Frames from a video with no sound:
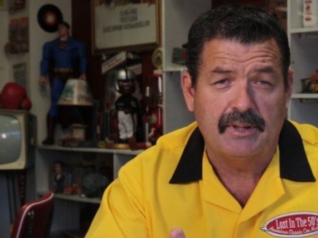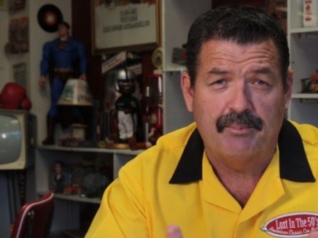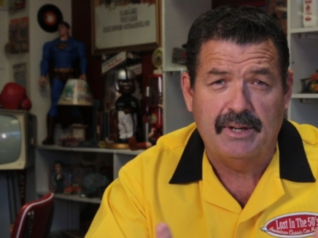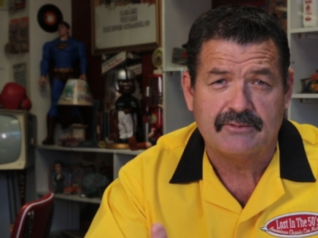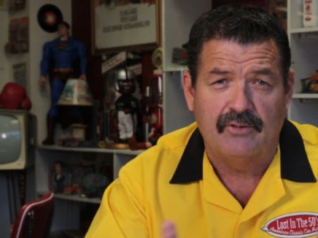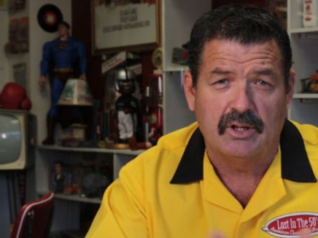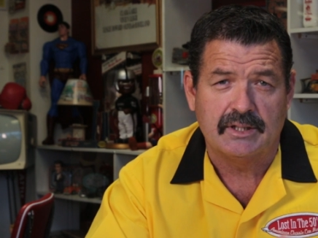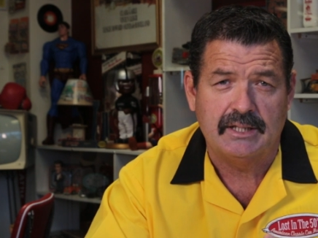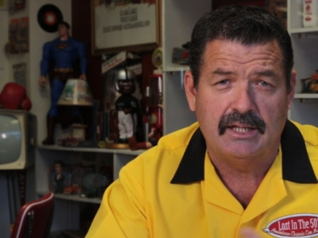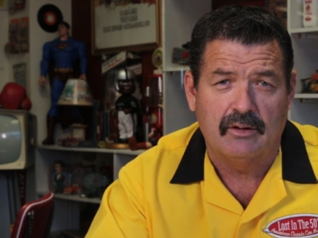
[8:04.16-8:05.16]
the best
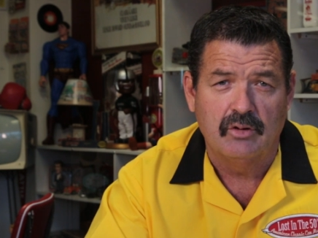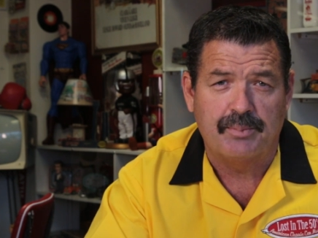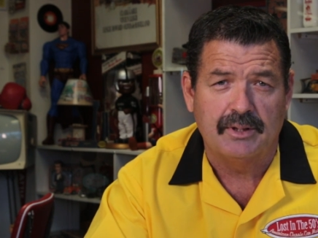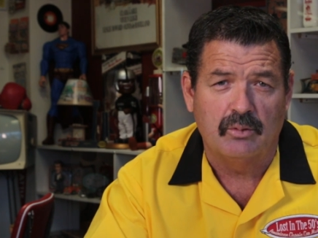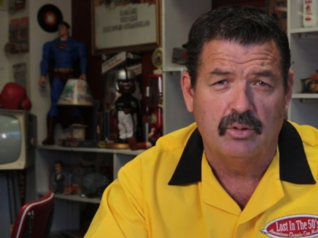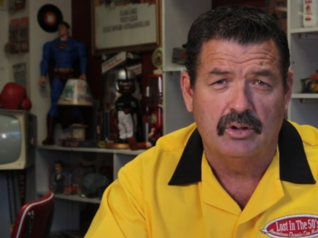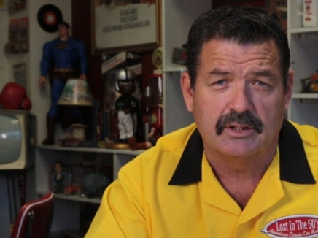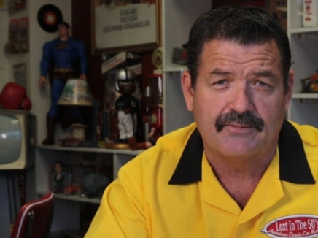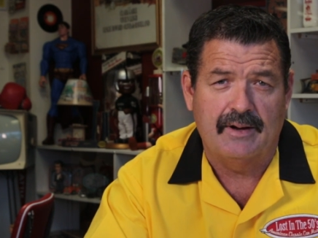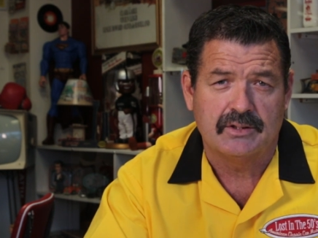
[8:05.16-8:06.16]
volunteer group in the world
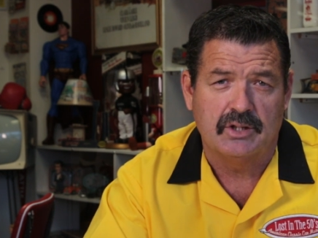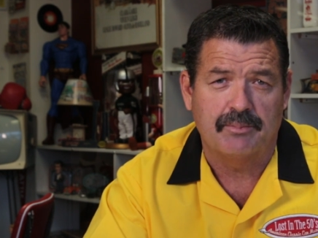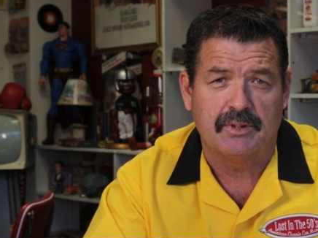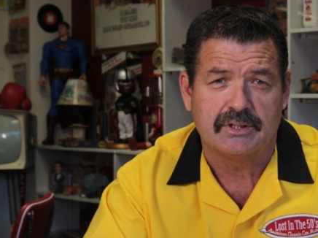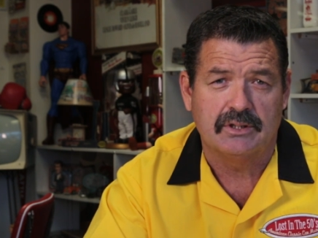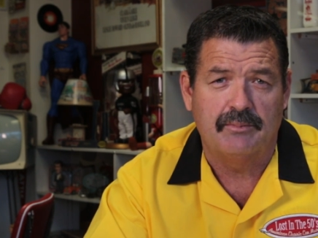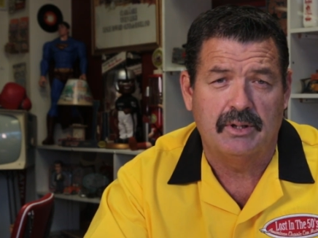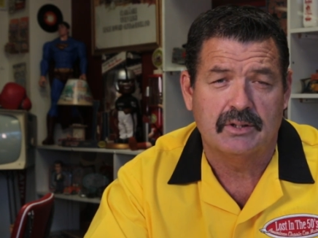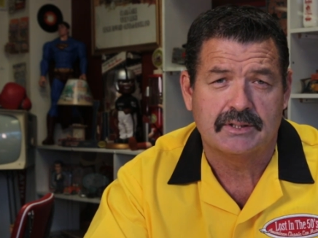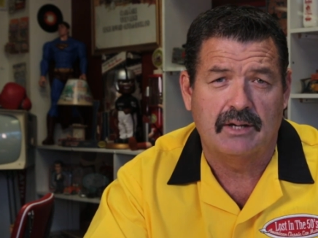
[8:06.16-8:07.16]
as far as I'm concerned,
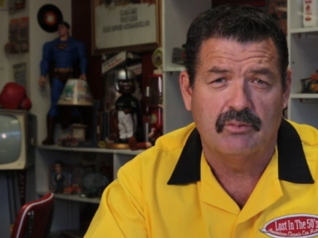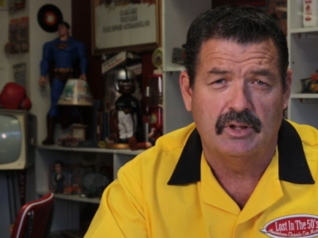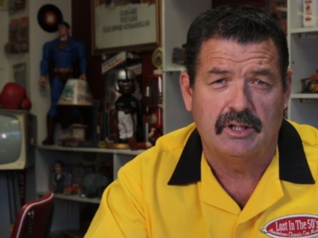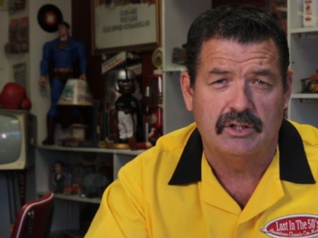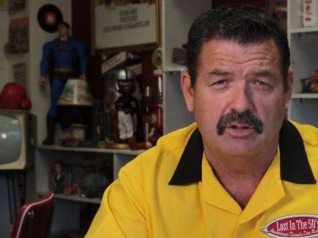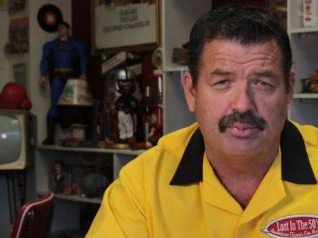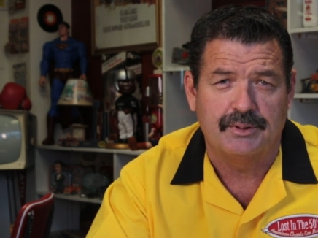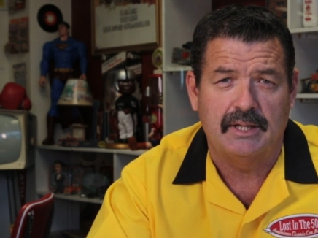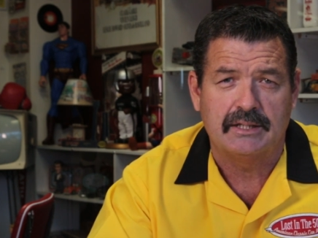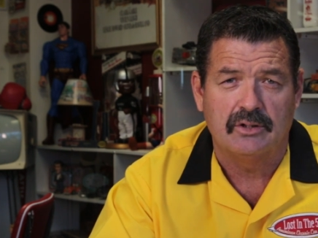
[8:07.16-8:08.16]
because they really do
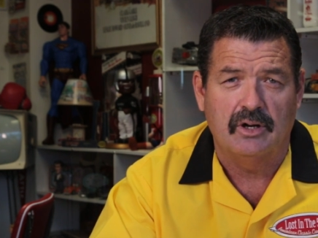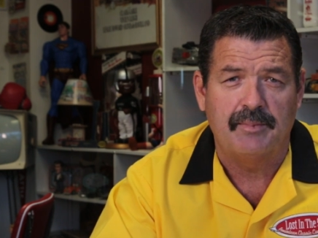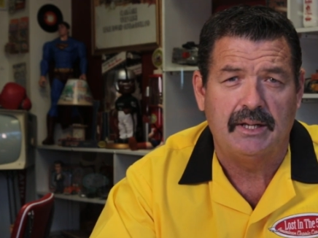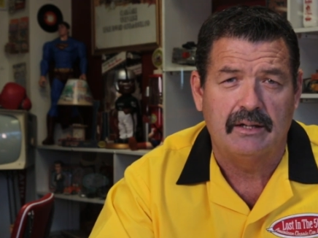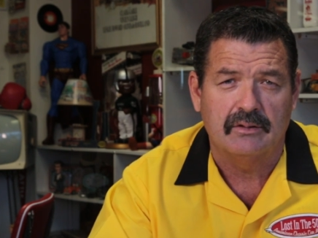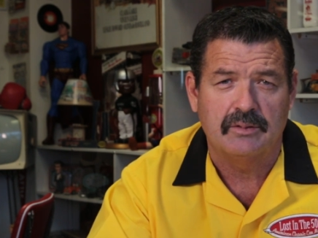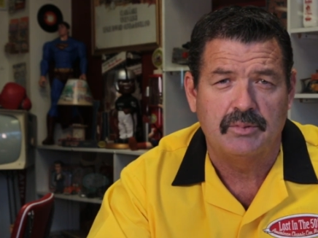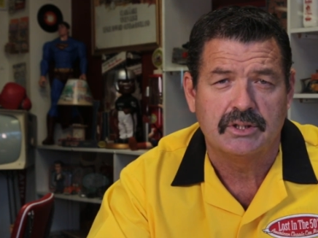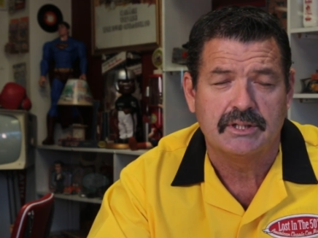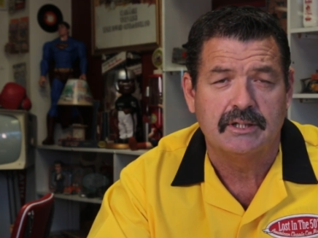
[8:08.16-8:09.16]
put their time in here at the
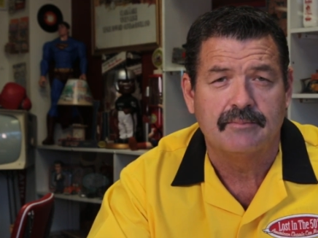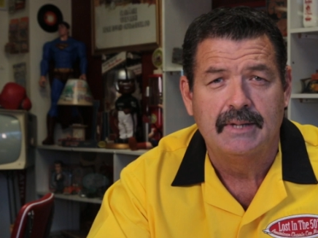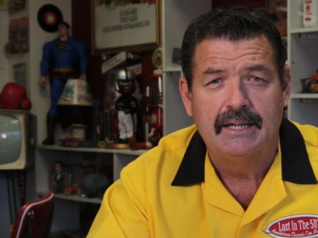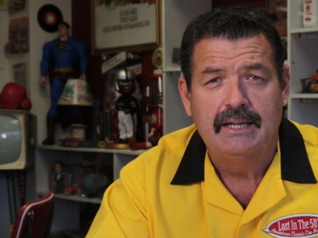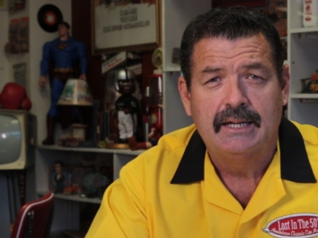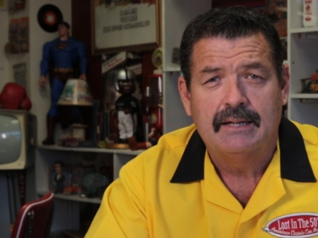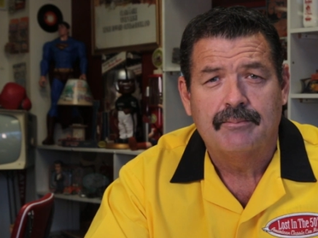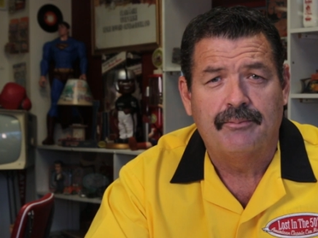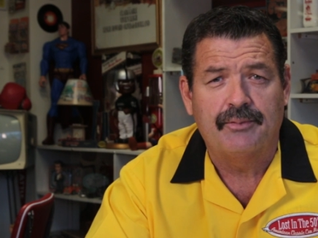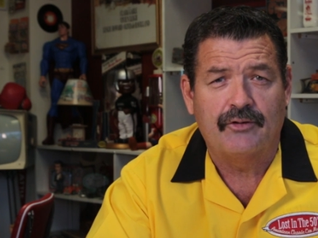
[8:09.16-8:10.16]
museum.
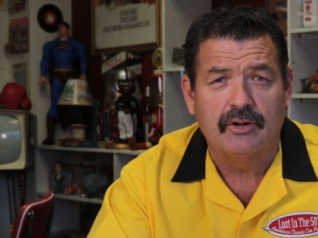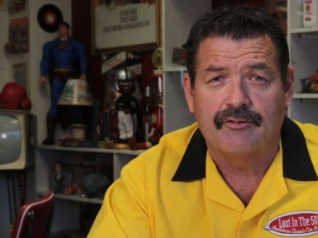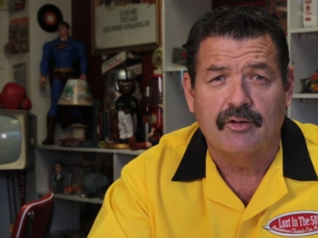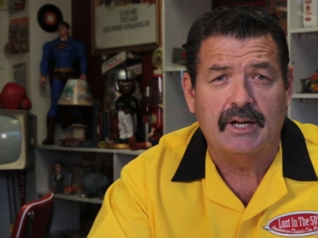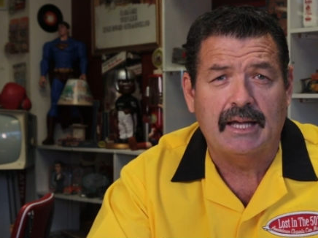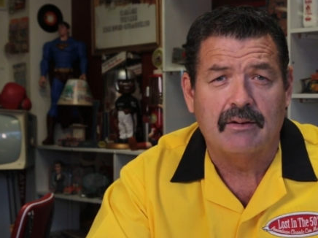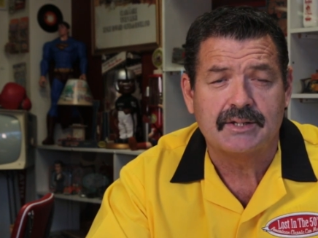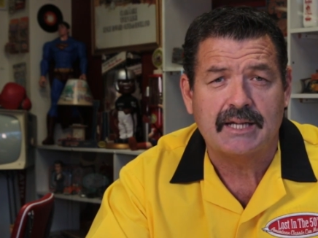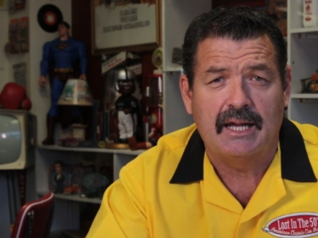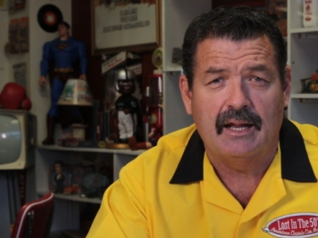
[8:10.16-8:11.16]
Feel free to go
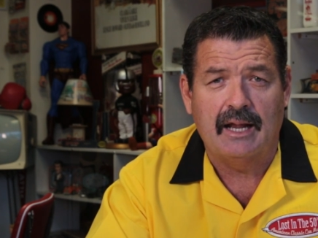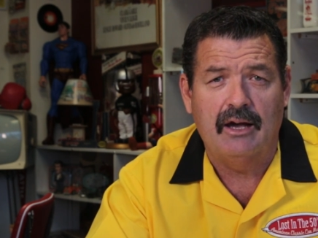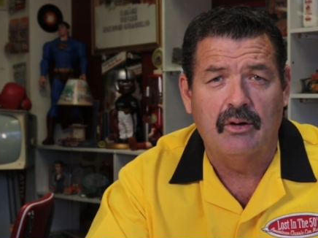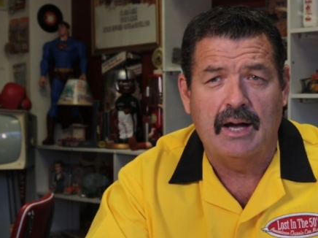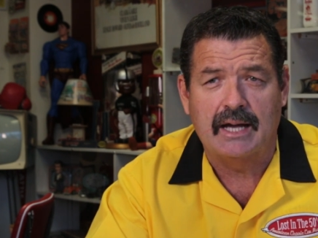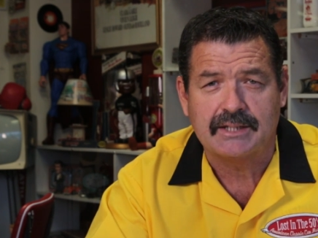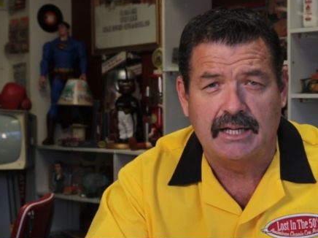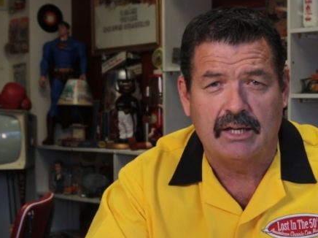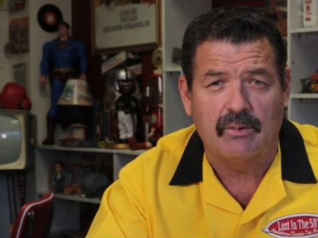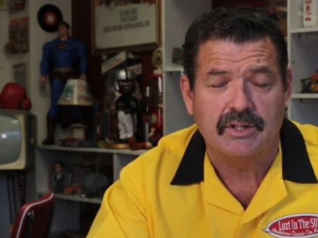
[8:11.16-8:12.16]
and say hello, ask
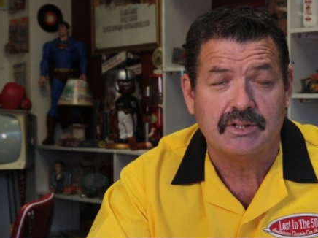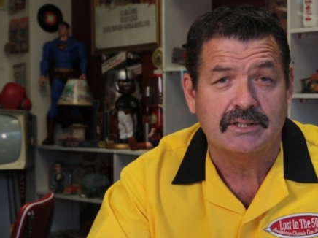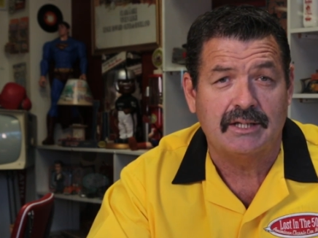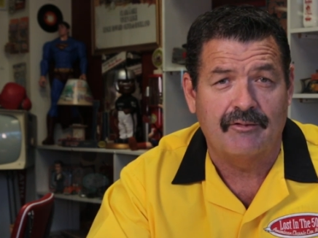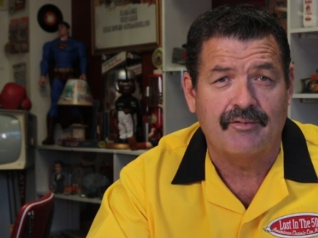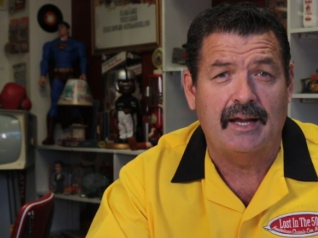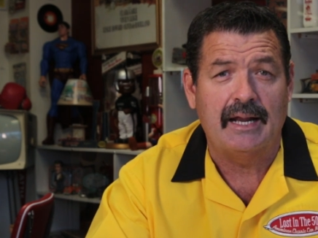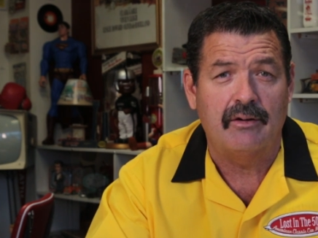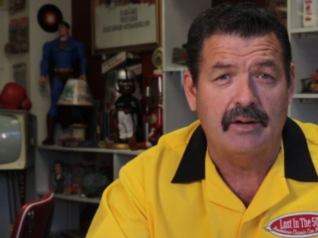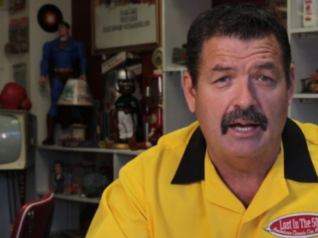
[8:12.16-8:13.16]
any questions. If they
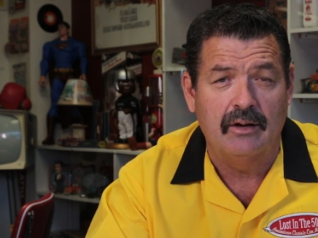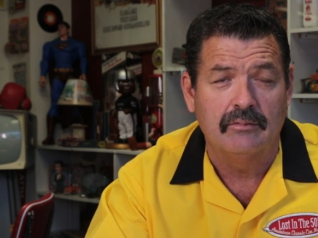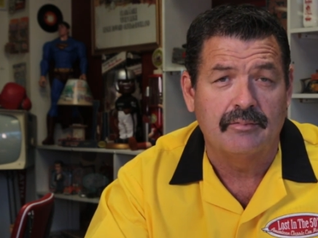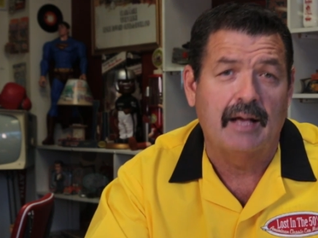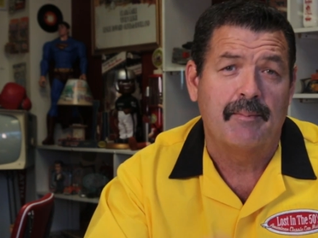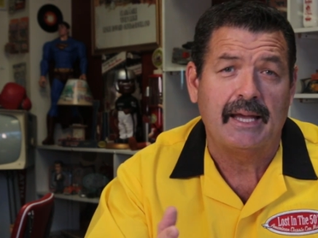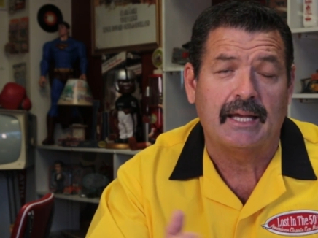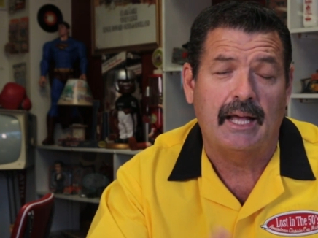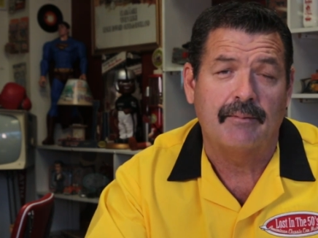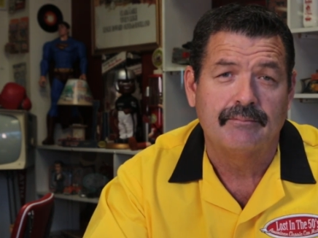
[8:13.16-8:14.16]
don't know, they'll make
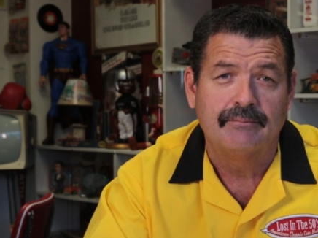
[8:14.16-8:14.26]
it up.